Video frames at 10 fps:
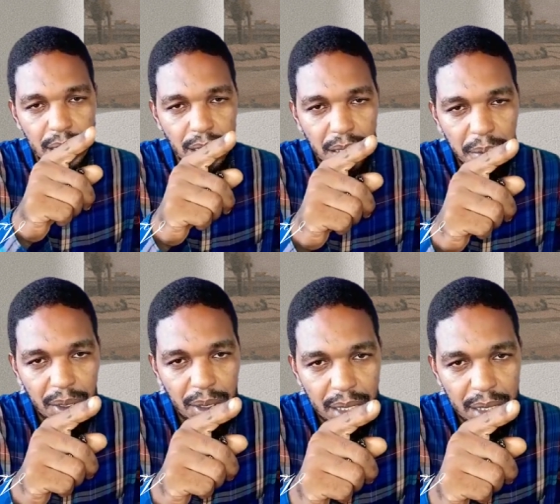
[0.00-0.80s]
Shabba
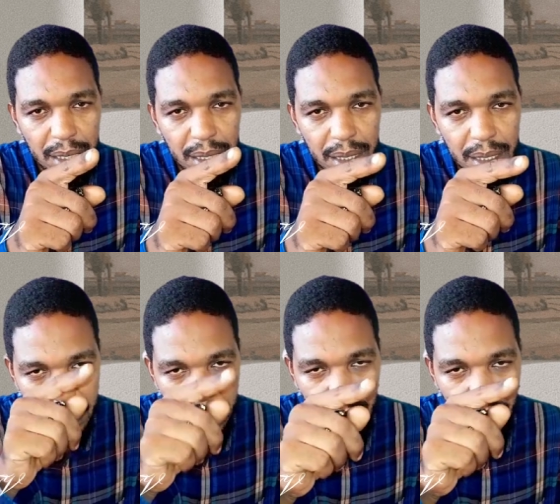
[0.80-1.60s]
Ranks,
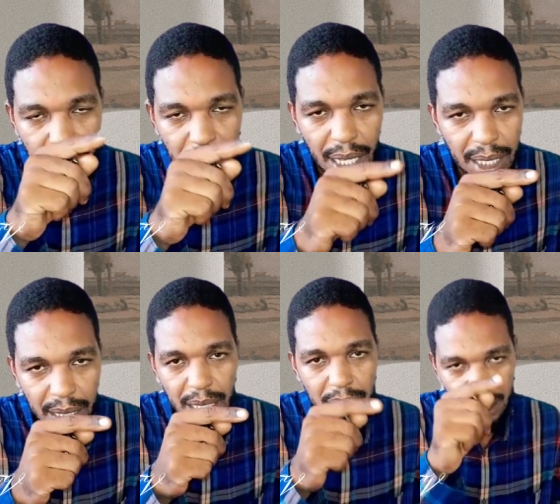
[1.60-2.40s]
our
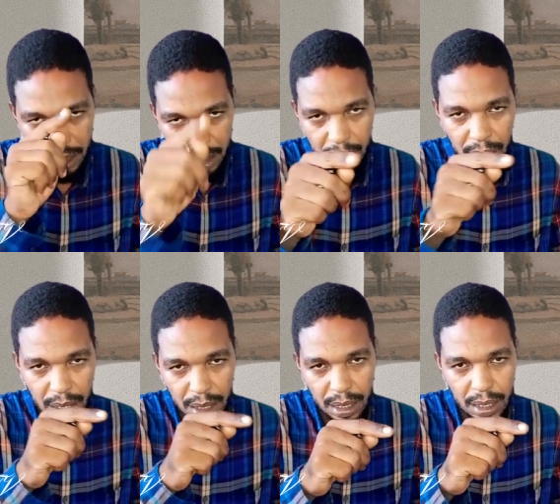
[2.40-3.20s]
icon.
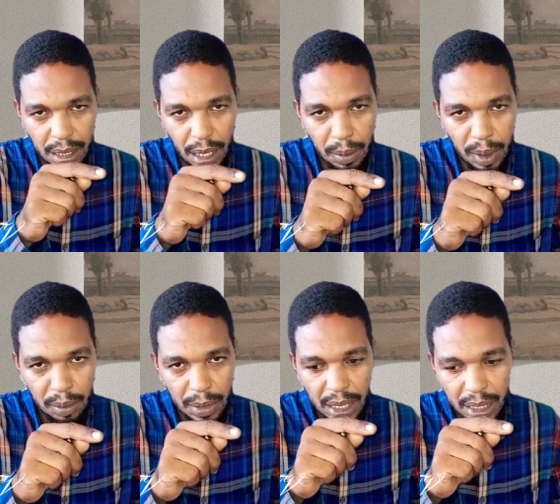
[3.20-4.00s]
Try
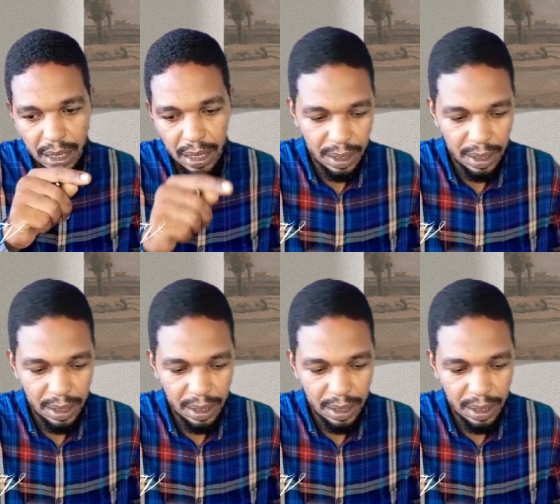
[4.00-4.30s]
remember that.